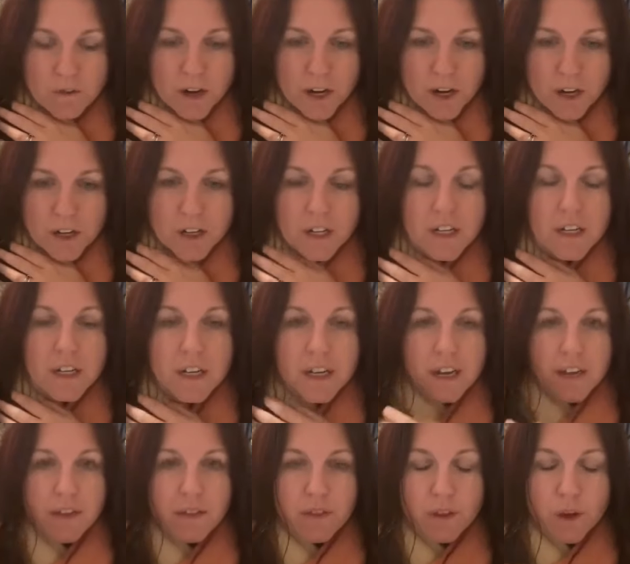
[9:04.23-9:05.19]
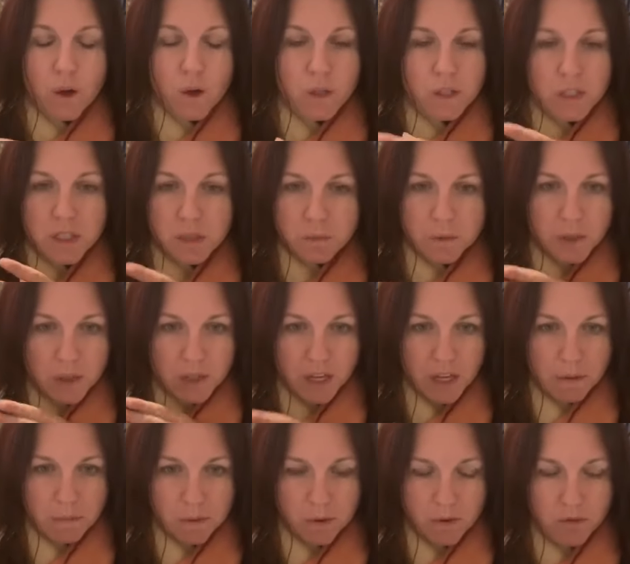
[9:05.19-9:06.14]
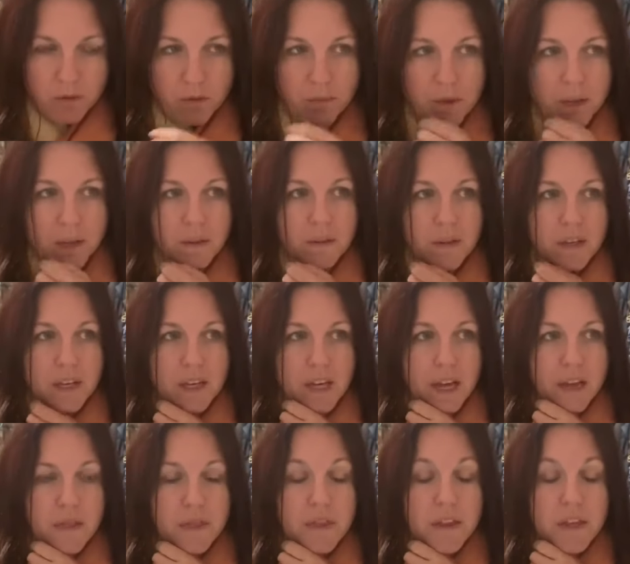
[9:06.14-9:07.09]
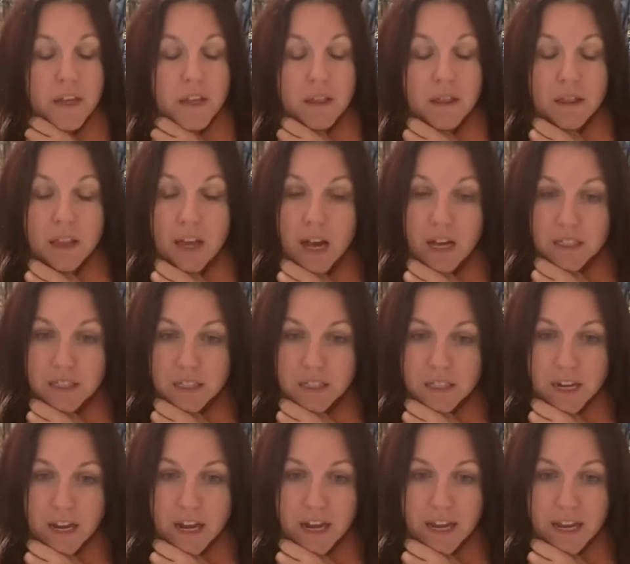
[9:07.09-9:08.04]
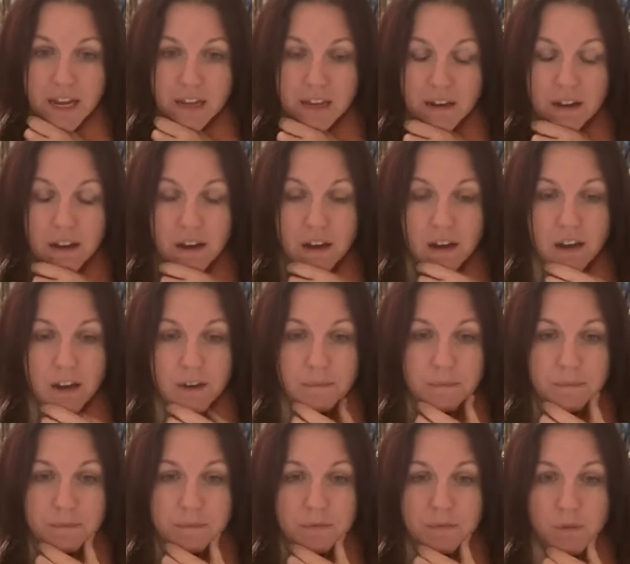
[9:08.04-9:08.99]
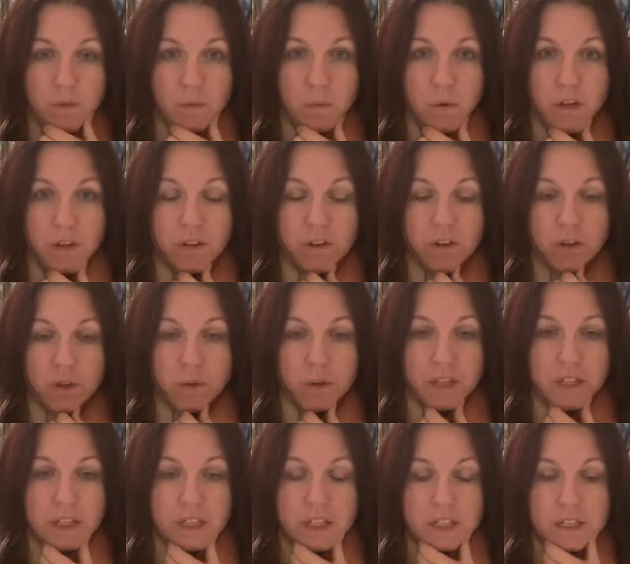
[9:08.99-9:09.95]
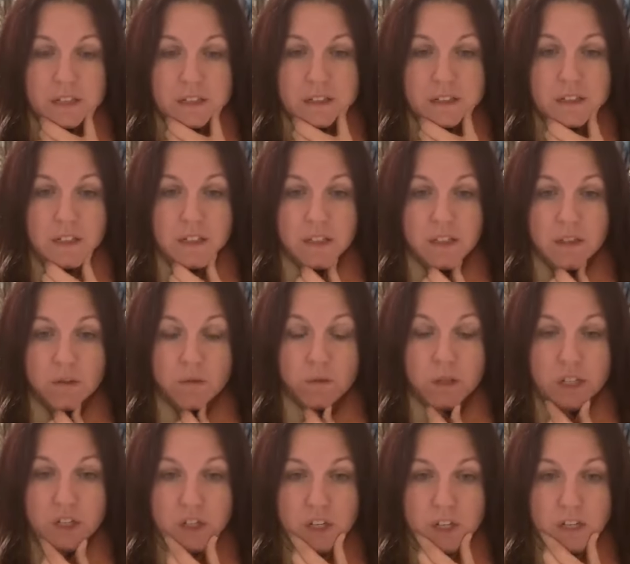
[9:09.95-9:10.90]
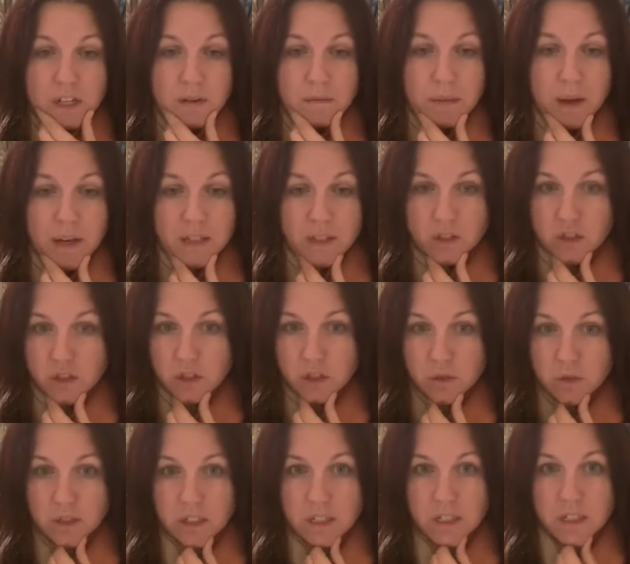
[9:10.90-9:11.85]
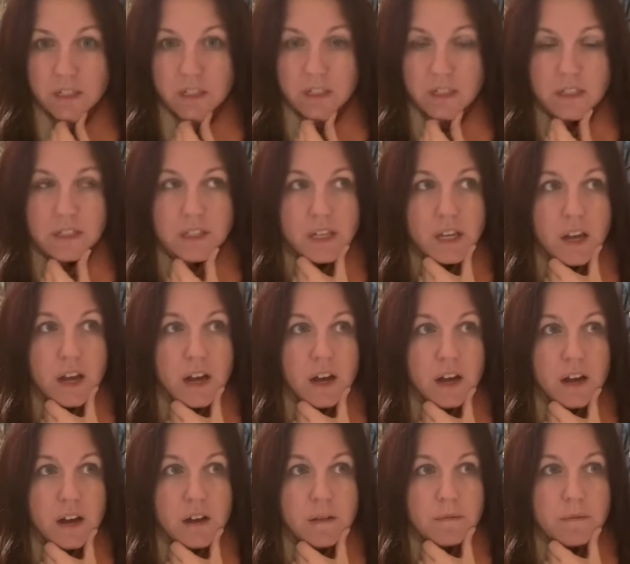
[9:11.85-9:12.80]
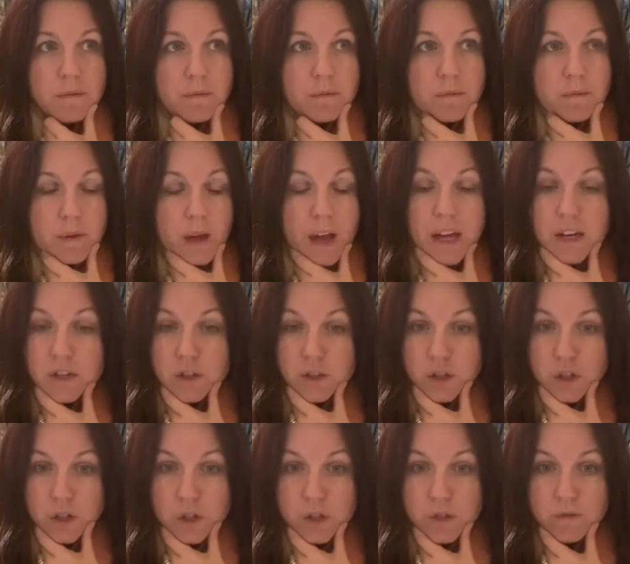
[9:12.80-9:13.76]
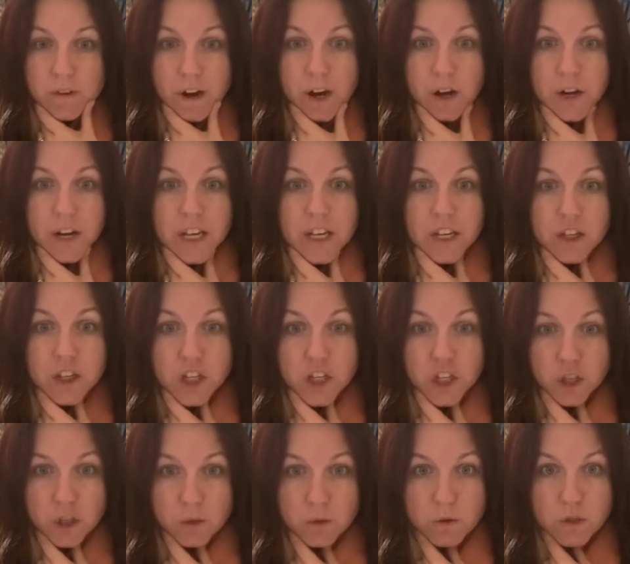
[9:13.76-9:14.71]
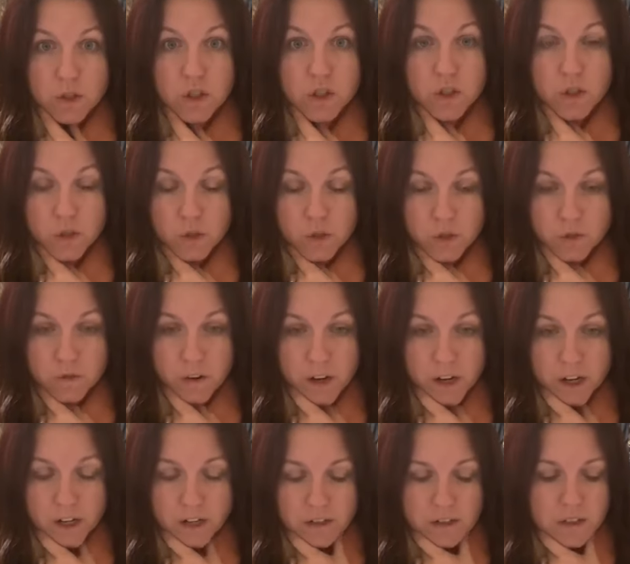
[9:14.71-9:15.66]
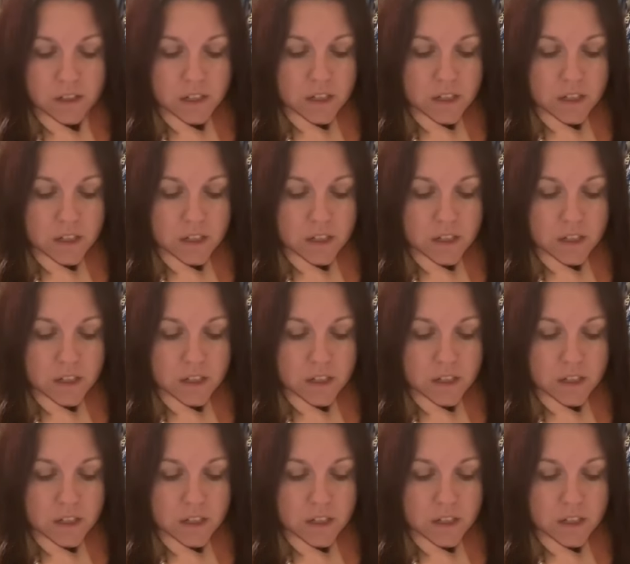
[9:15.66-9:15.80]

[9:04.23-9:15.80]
fire, and the Holy Spirit came over me. And then last night, one of the New England region, Massachusetts, had a church fire, a huge church fire.